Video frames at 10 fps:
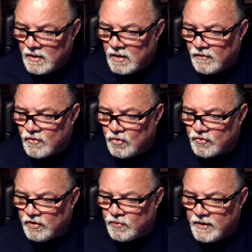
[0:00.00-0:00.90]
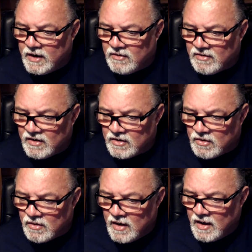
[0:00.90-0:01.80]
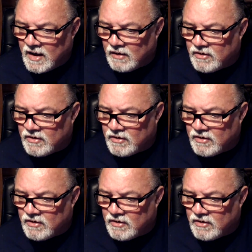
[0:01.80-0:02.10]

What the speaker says: Of course, Chris, we need to see the dog. I'll